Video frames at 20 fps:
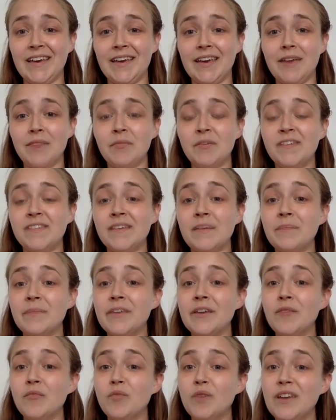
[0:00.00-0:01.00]
It was
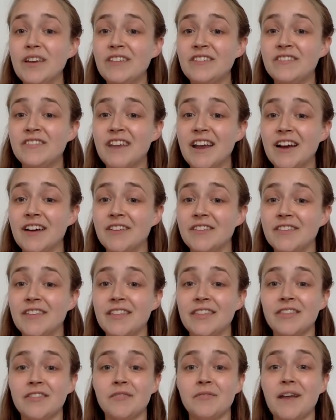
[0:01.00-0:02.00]
something we shared
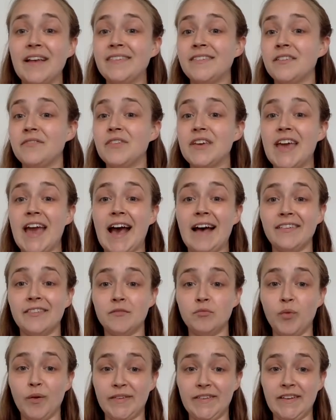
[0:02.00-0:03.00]
that the rest of the
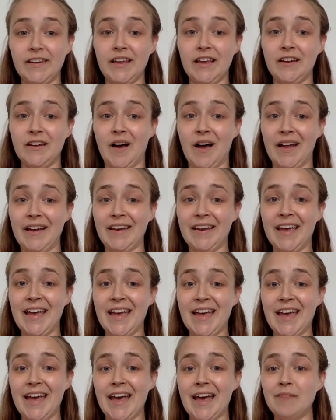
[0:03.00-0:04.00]
cast wasn't in on,
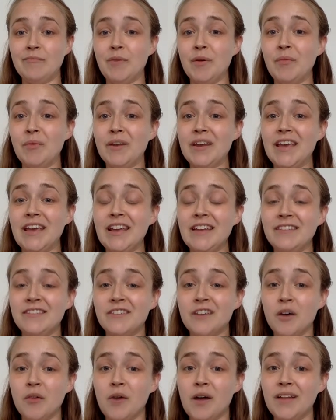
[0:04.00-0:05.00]
and we would
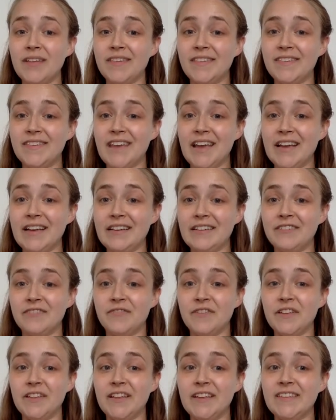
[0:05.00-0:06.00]
each go on stage
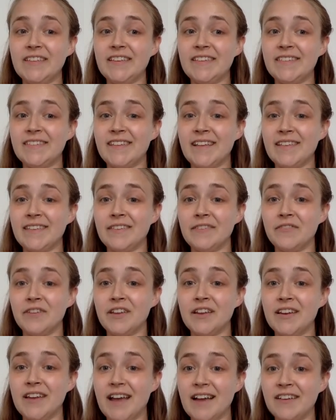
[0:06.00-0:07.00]
feeling this sense of
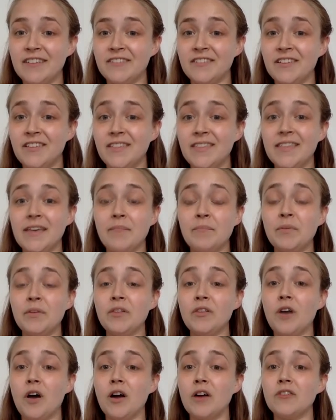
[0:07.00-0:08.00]
connection that
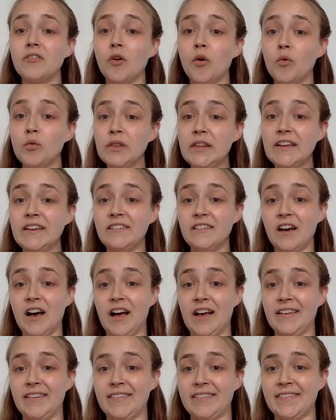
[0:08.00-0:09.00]
belonged only to
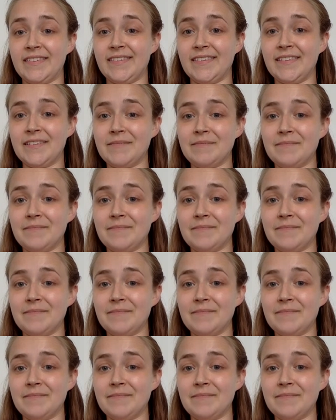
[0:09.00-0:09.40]
us.